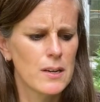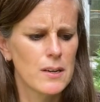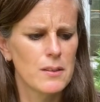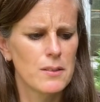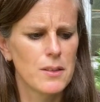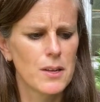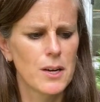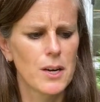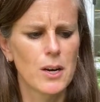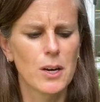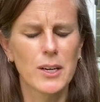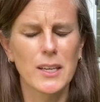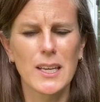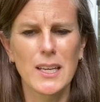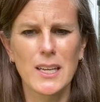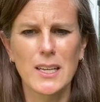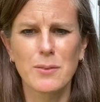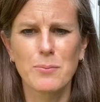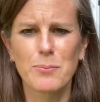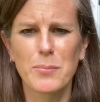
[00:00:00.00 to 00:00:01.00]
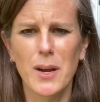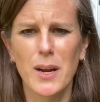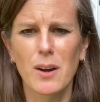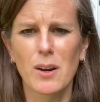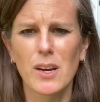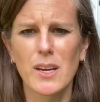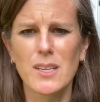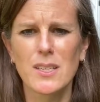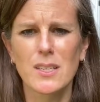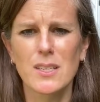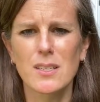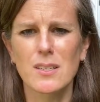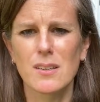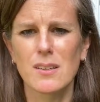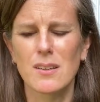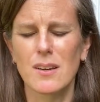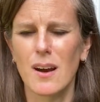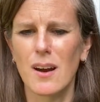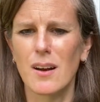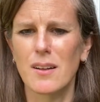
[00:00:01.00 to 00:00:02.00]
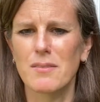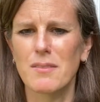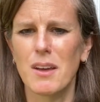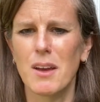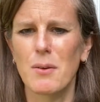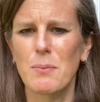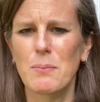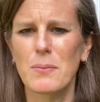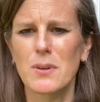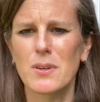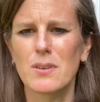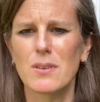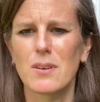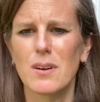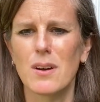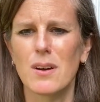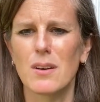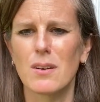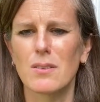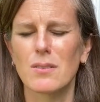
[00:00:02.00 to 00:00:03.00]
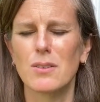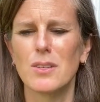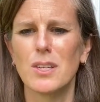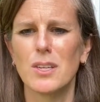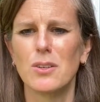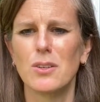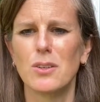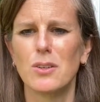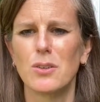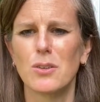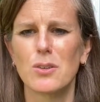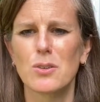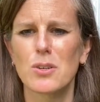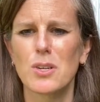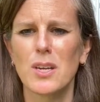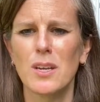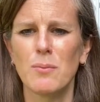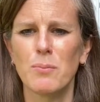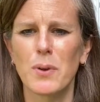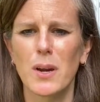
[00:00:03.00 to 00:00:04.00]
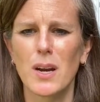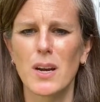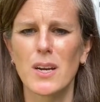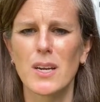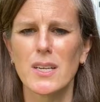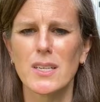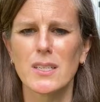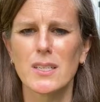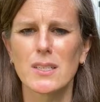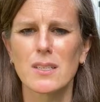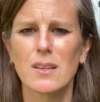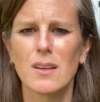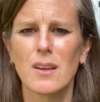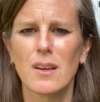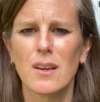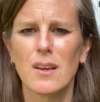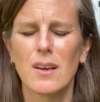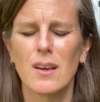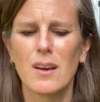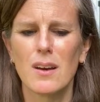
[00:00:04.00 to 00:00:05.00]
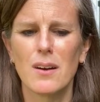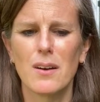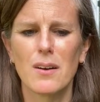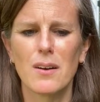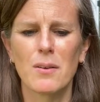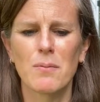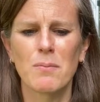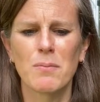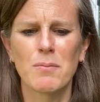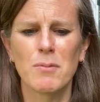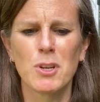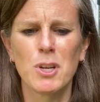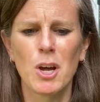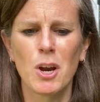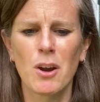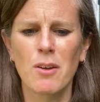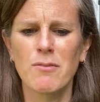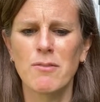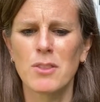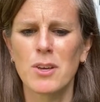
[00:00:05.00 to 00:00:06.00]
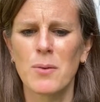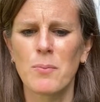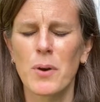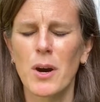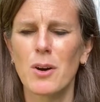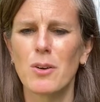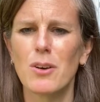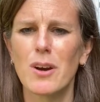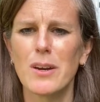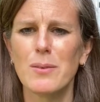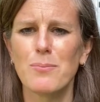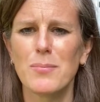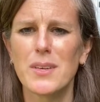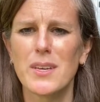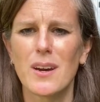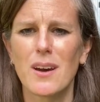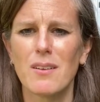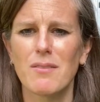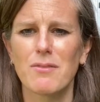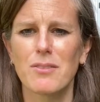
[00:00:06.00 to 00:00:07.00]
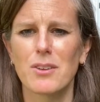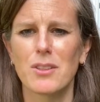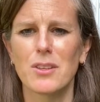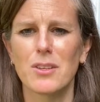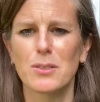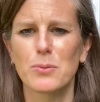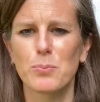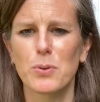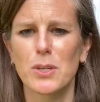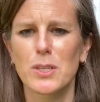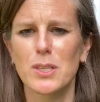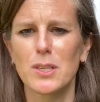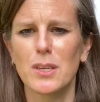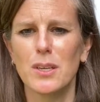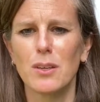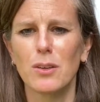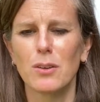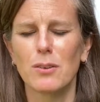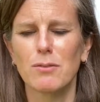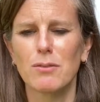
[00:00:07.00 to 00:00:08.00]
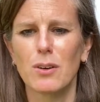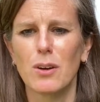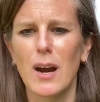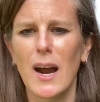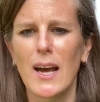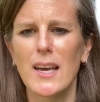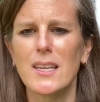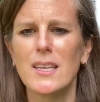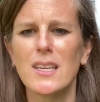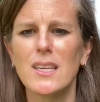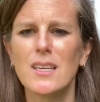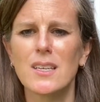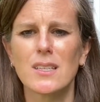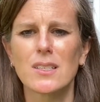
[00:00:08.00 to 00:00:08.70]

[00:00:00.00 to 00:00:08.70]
They're getting berries on them, little green berries. None of them are ripe yet for this particular variety.